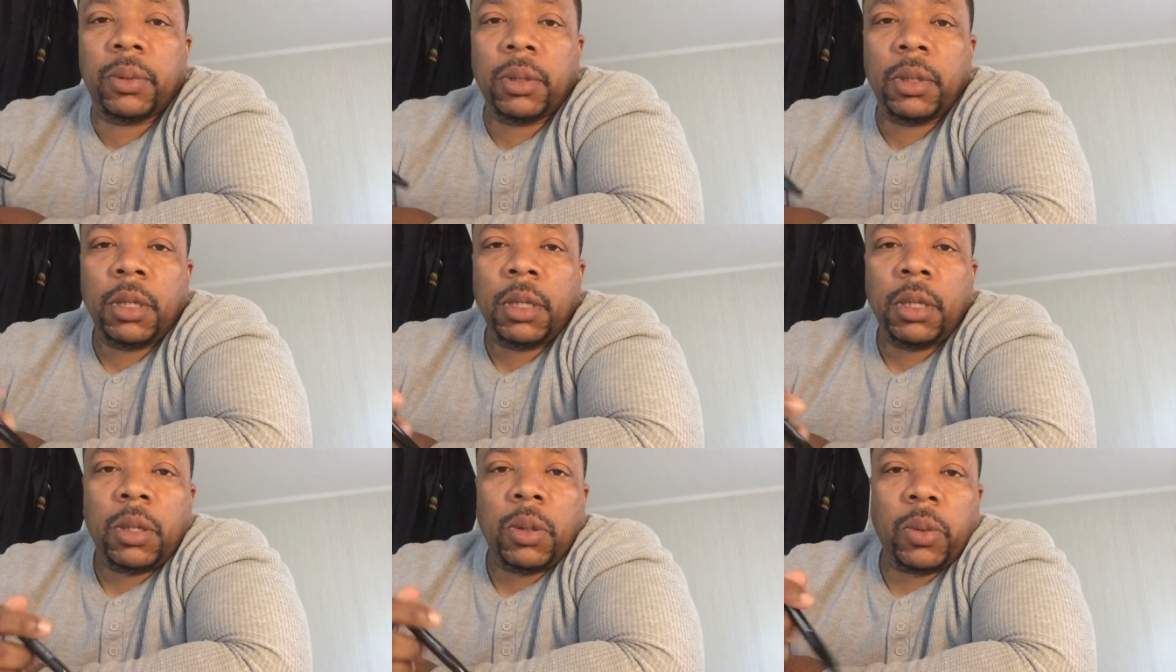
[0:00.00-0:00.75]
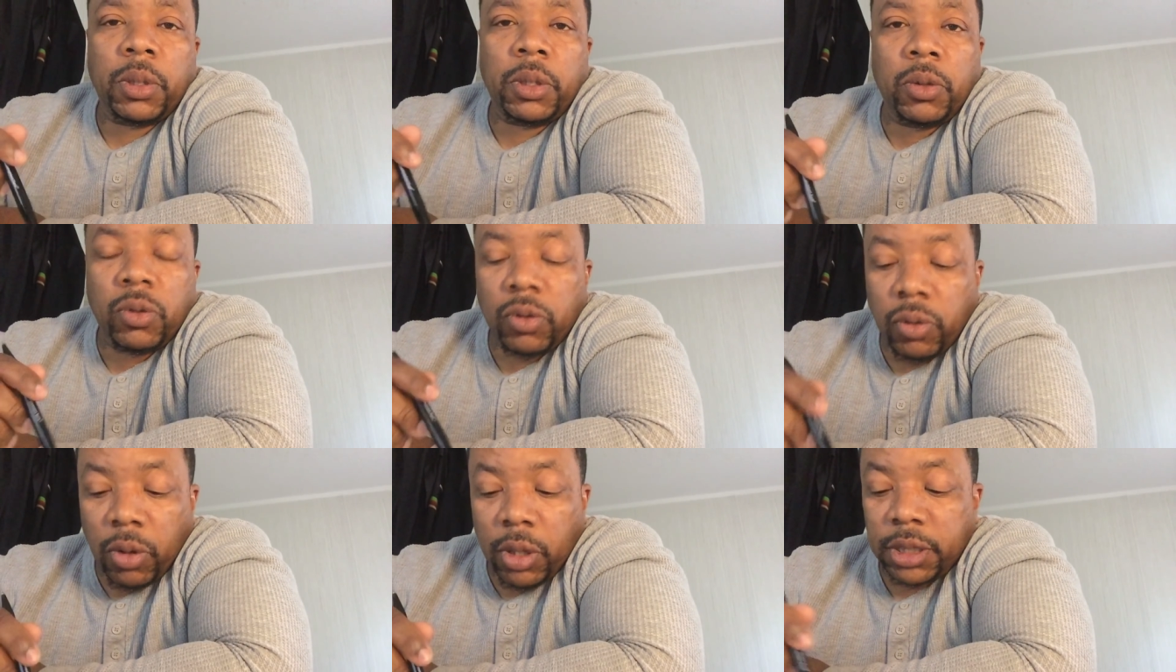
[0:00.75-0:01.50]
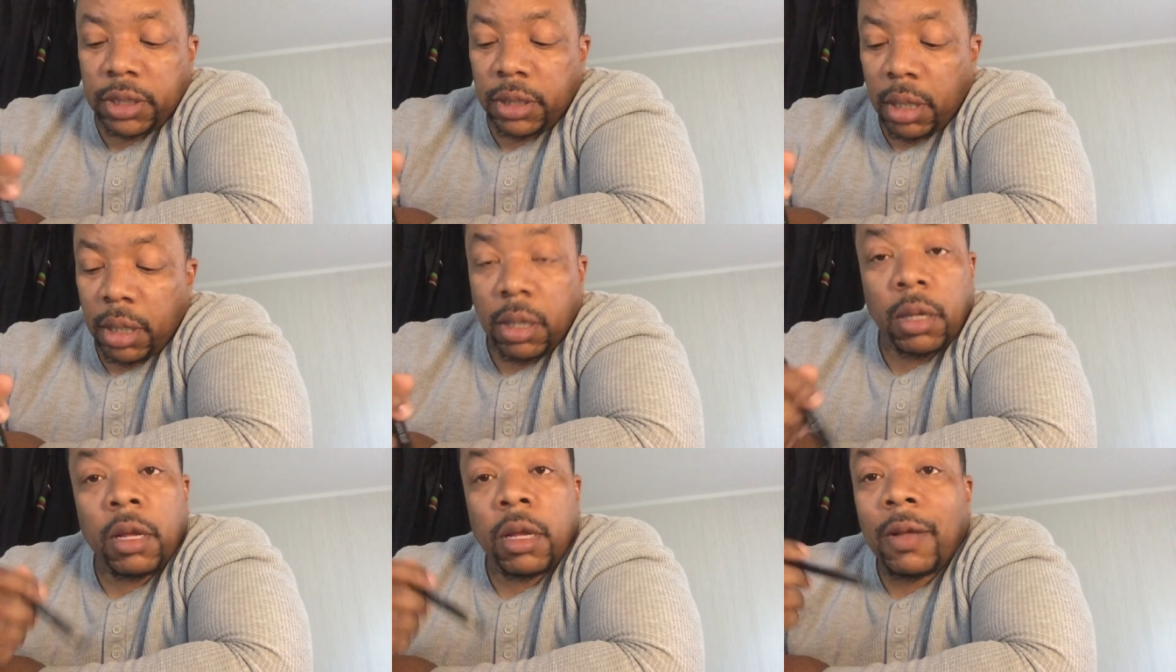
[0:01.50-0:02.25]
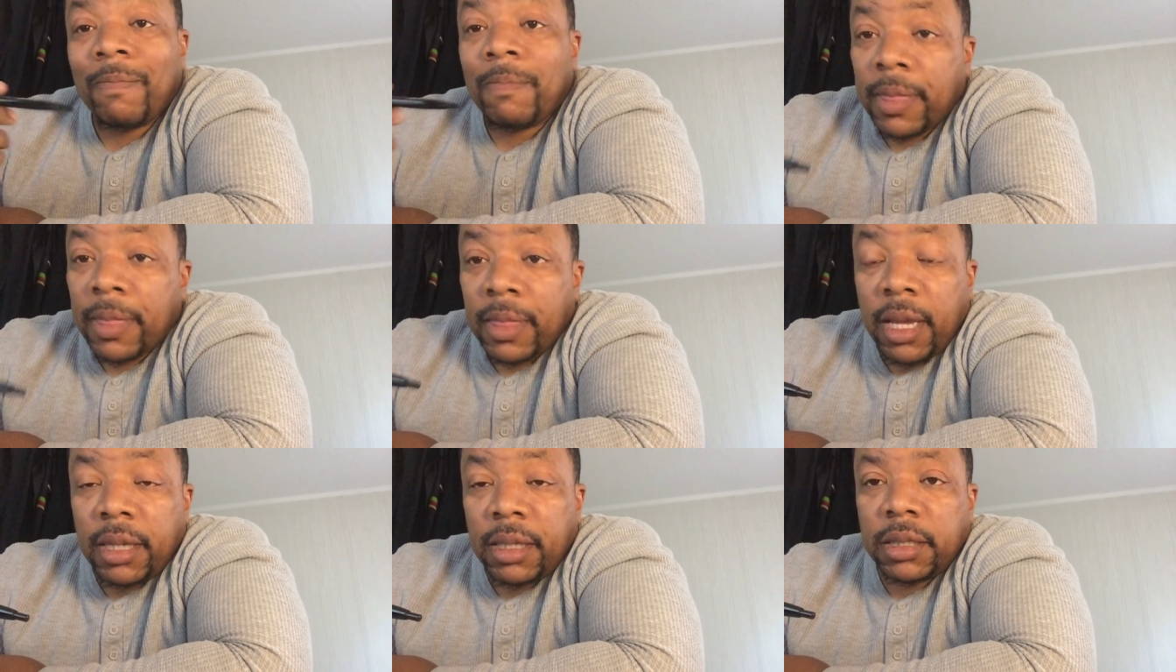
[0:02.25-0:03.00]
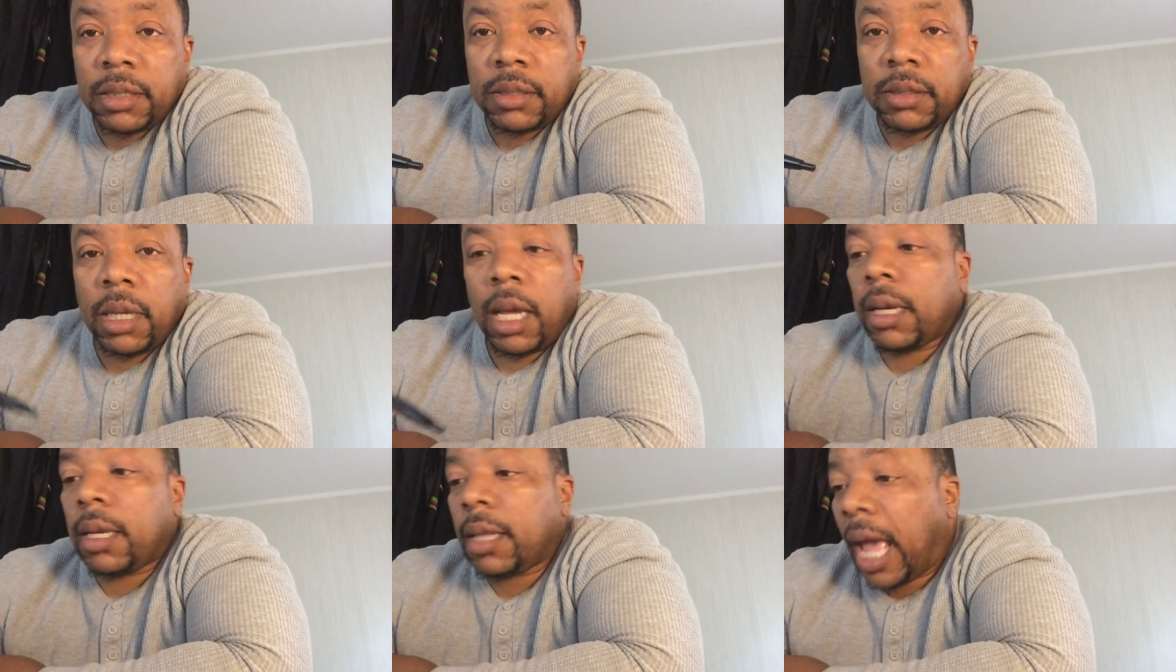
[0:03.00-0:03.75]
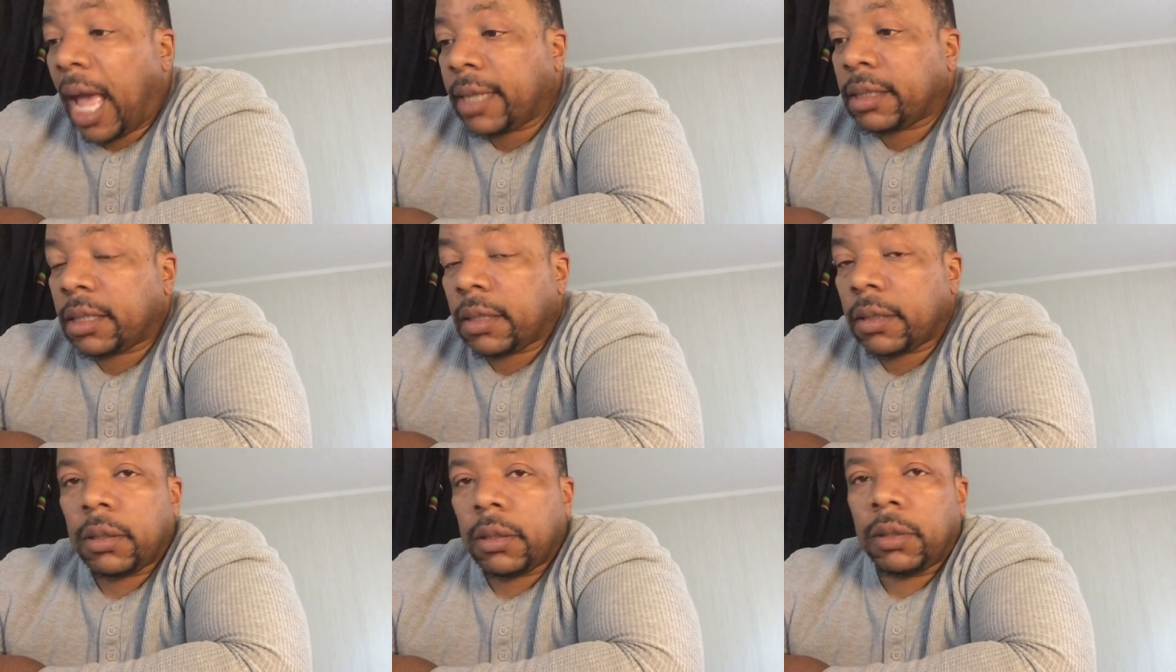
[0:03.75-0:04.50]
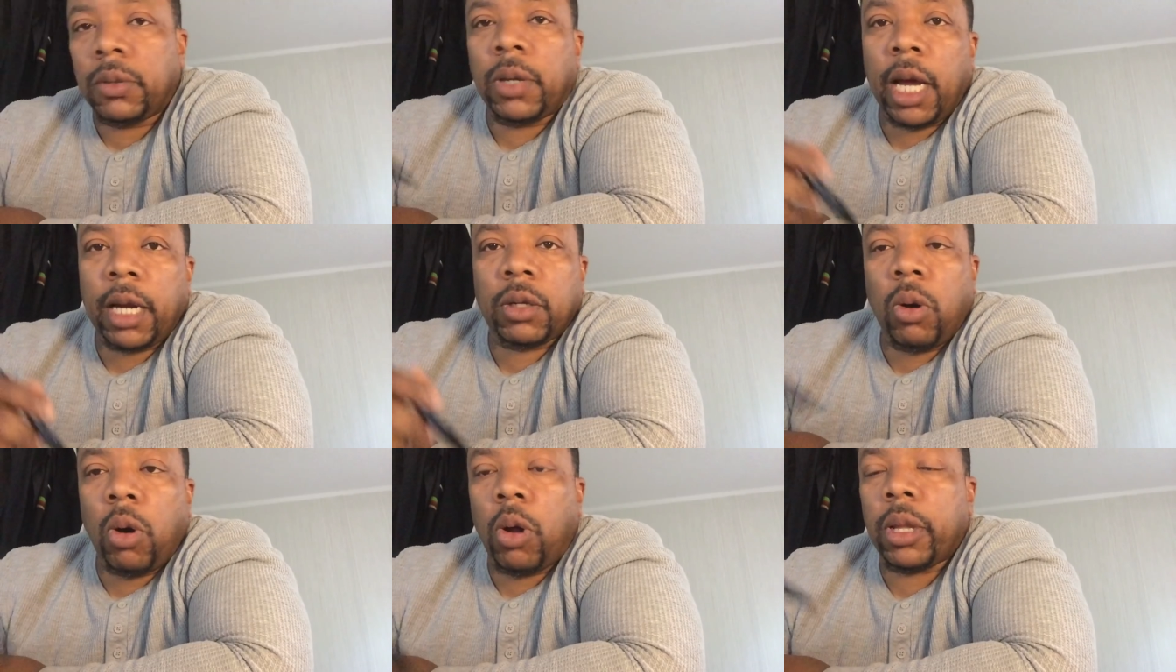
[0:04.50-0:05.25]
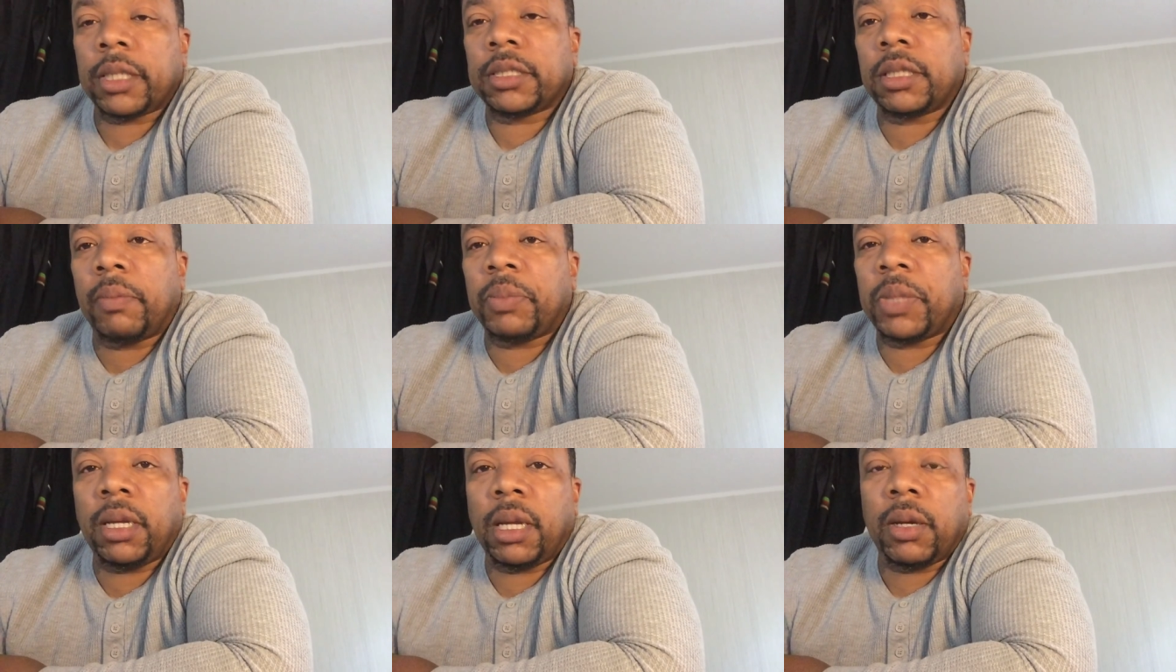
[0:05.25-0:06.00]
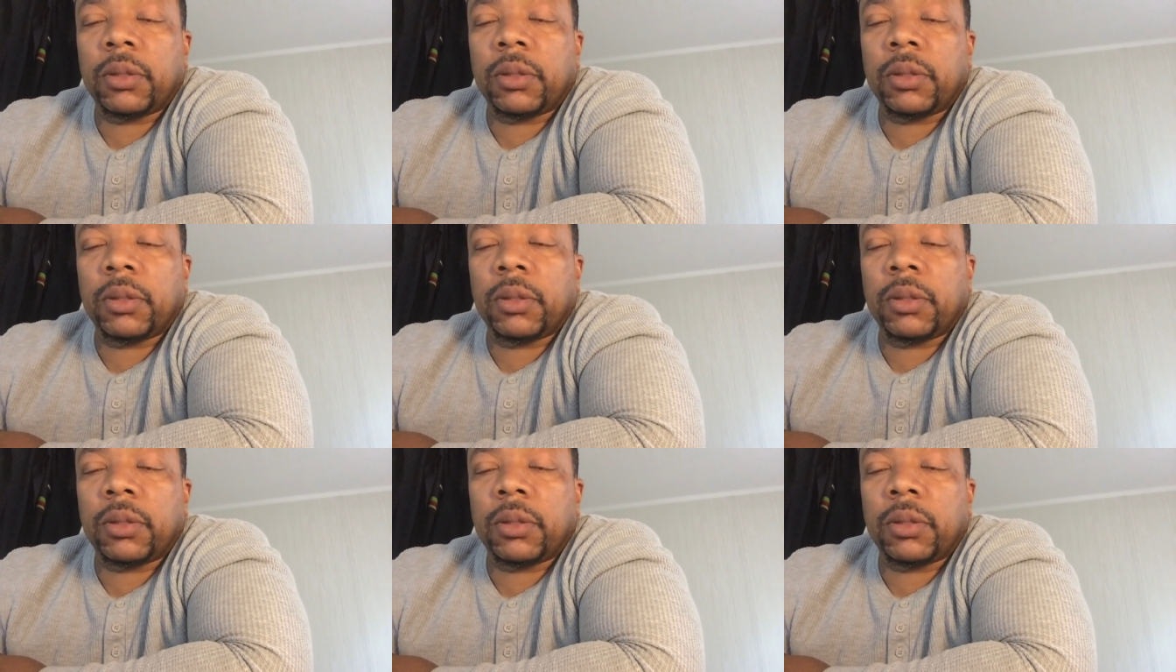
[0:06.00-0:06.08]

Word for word: When you cross this and that, you got to call it something else.